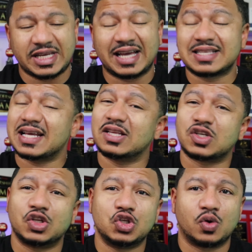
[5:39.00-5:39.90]
a stance
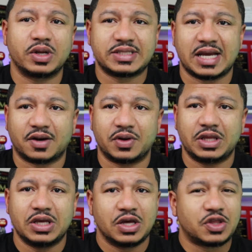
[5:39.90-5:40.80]
on your
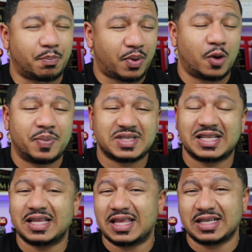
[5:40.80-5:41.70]
integrity, the purpose,
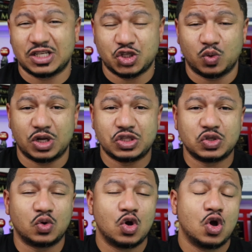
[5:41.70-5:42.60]
and the things that you want to
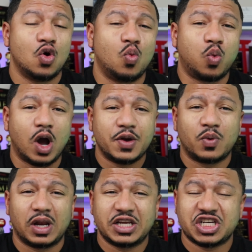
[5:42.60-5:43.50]
do. What
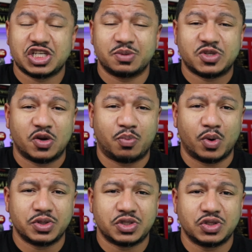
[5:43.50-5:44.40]
relationships are
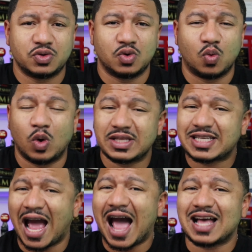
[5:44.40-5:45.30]
important to you? What
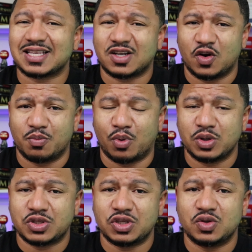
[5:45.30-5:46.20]
tasks are
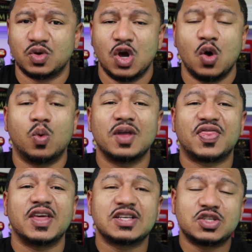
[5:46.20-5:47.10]
important to you? What
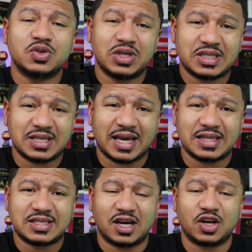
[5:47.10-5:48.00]
things do you need to
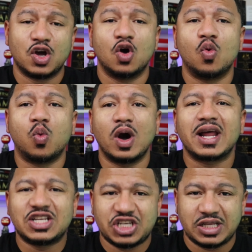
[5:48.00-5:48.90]
get done? What
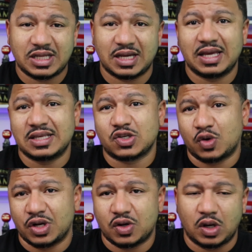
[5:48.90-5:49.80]
agenda is
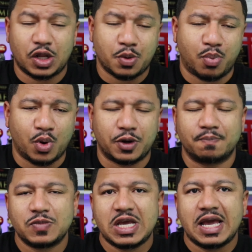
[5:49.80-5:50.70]
critical and important?
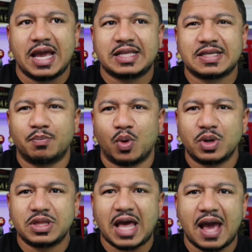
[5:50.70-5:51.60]
It's
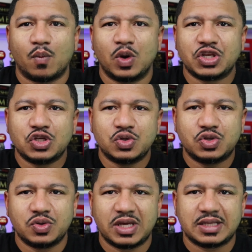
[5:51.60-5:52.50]
important that when you
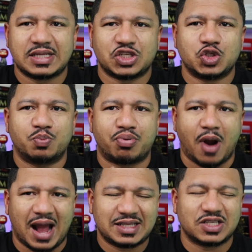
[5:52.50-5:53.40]
do this, that you
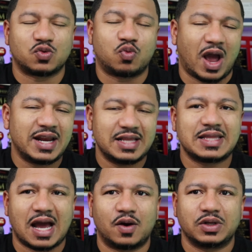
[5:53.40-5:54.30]
practice writing
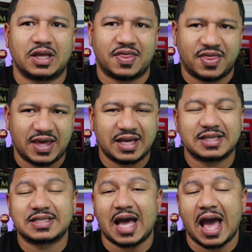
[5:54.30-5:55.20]
down the
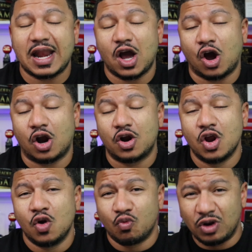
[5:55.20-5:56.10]
things that are
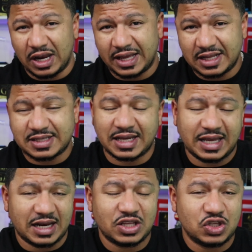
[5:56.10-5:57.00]
related to
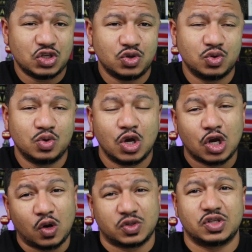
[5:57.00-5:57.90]
getting you
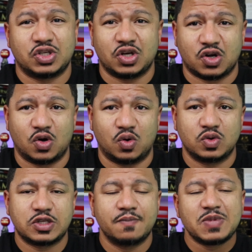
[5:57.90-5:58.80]
closer to your
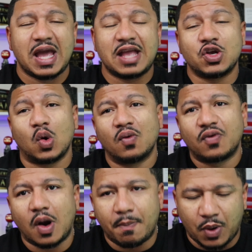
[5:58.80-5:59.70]
goals and your
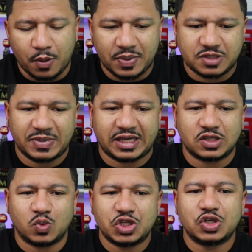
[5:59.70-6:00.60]
overall purpose,
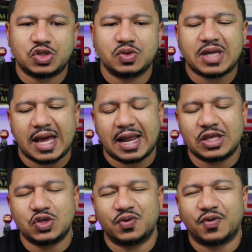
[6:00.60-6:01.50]
because when you do that
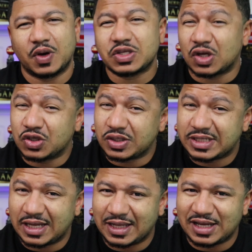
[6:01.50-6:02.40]
and you focus on your daily